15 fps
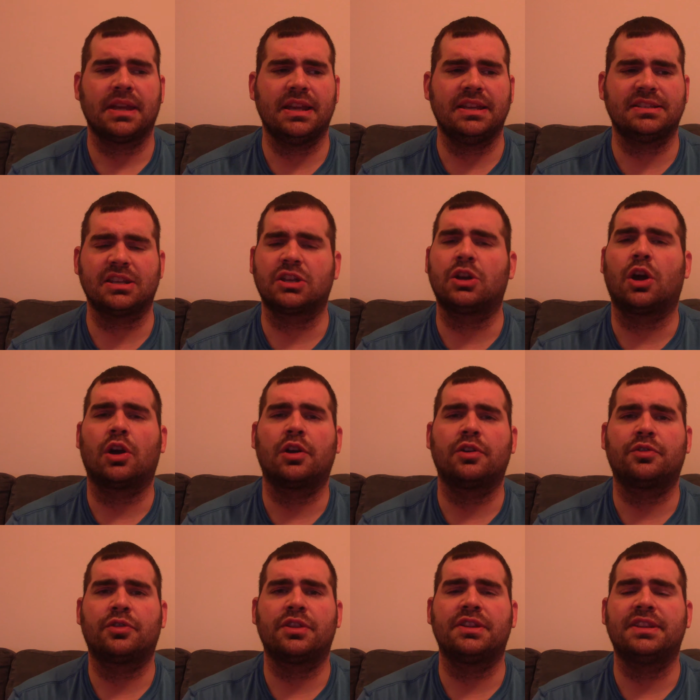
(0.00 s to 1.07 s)
He's a
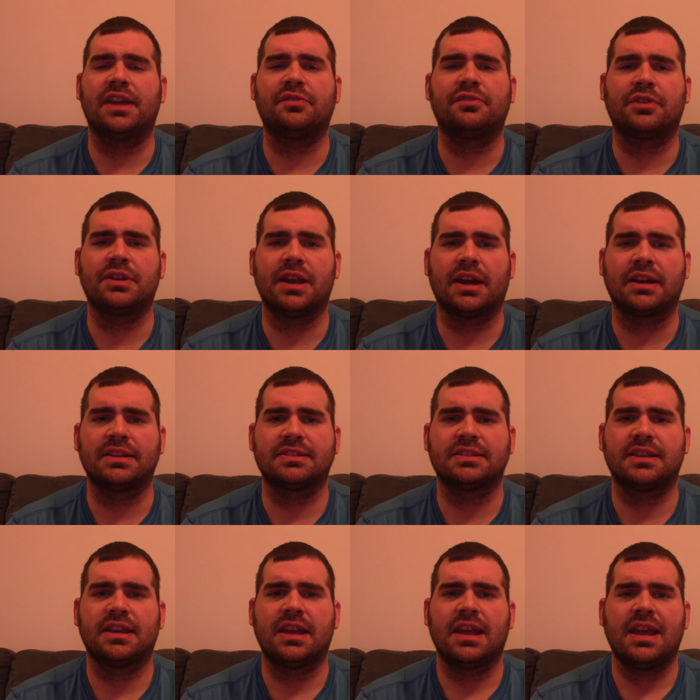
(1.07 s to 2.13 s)
guard for the Denver
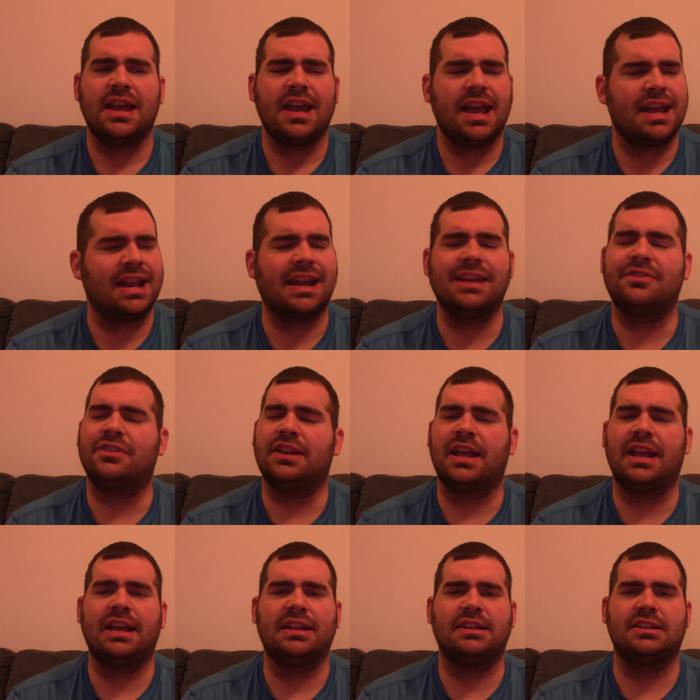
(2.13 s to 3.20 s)
Nuggets and I even
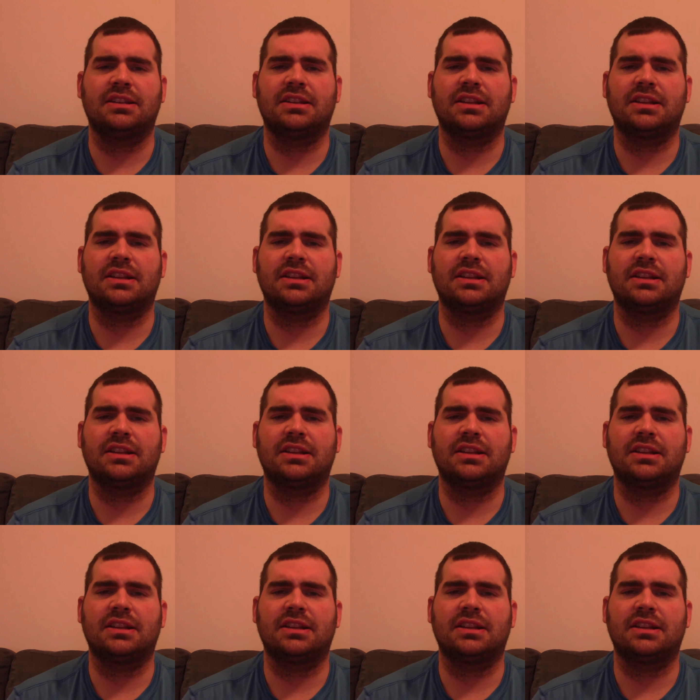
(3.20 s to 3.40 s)
hate,